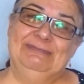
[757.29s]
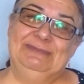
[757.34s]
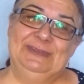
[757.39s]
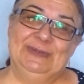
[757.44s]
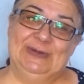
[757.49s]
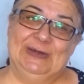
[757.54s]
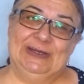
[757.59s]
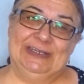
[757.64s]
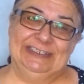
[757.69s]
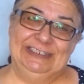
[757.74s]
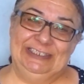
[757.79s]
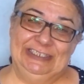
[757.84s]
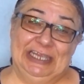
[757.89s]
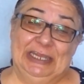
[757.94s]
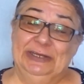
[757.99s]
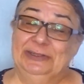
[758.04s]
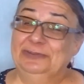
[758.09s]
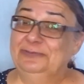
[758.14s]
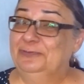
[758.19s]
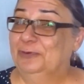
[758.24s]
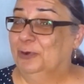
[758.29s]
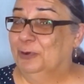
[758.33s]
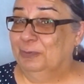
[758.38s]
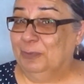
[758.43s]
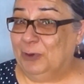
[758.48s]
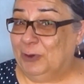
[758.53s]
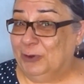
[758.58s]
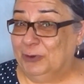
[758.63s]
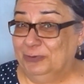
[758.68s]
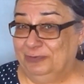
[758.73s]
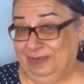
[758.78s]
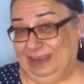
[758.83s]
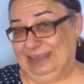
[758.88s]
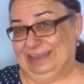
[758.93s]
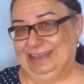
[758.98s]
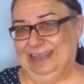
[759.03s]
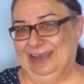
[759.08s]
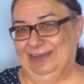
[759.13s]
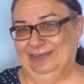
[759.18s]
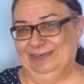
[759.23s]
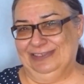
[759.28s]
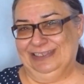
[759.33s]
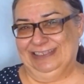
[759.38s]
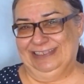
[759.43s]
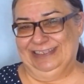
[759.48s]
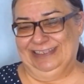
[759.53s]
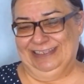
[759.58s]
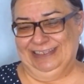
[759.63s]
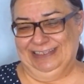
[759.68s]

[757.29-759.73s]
to our channel for more videos.